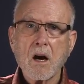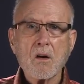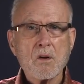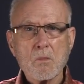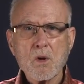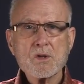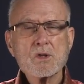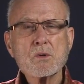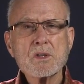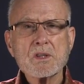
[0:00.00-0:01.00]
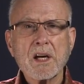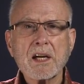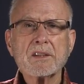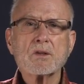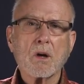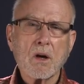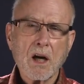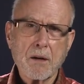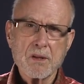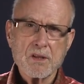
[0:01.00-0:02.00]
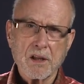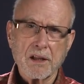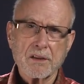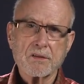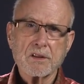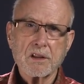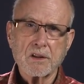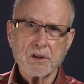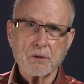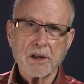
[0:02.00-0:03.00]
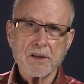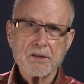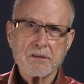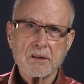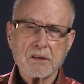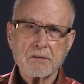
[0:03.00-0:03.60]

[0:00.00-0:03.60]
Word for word: Are there more suicides or homicides in the U.S.?